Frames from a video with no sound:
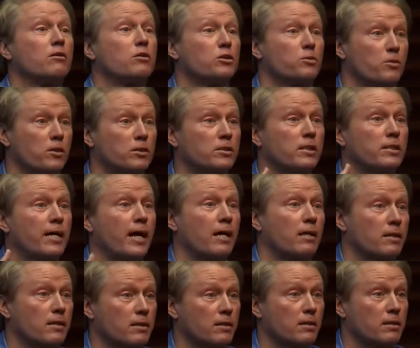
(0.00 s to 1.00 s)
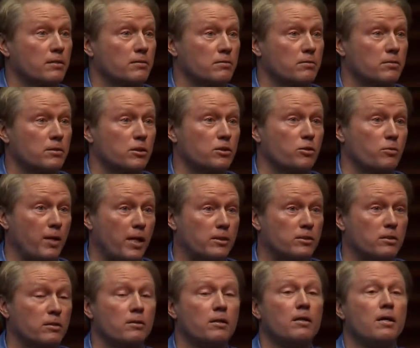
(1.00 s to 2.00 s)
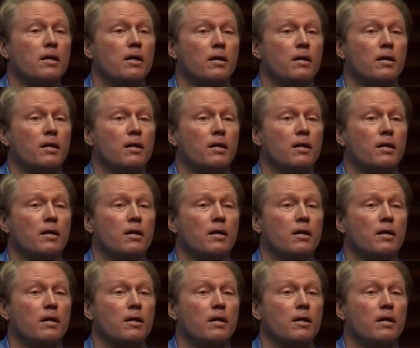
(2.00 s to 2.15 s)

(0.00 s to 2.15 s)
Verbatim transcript: those words in that situation,